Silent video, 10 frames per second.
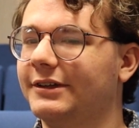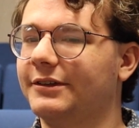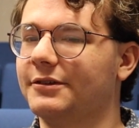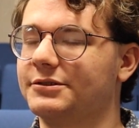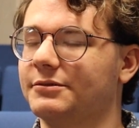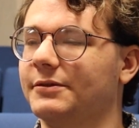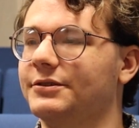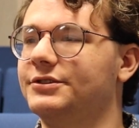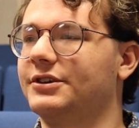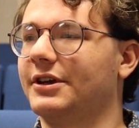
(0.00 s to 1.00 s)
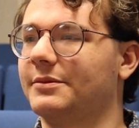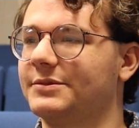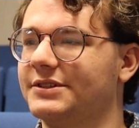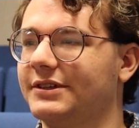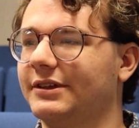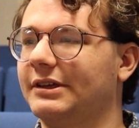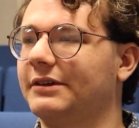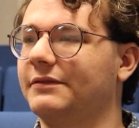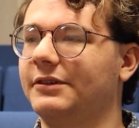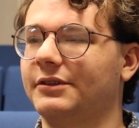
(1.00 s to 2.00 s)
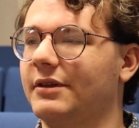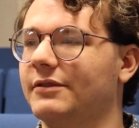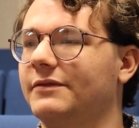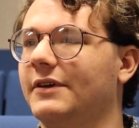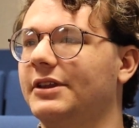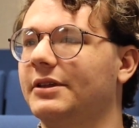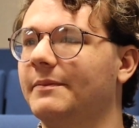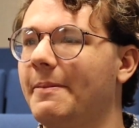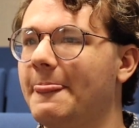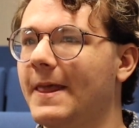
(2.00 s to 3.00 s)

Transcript: those are real gems. If you'll never find them.